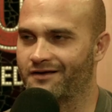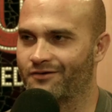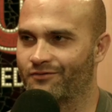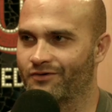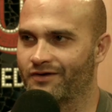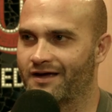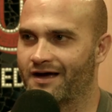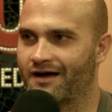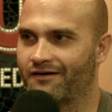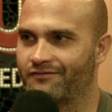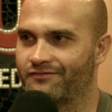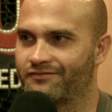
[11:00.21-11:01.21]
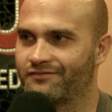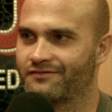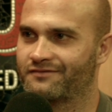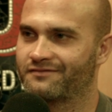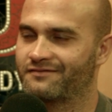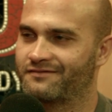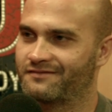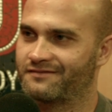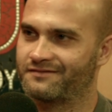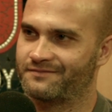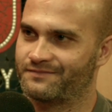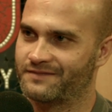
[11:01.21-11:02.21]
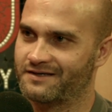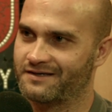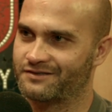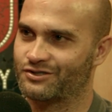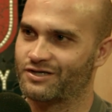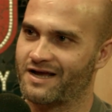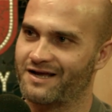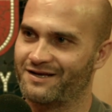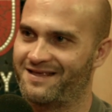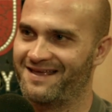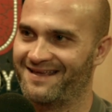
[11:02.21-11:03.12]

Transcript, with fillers: don't really have. It's 95 today. It changed.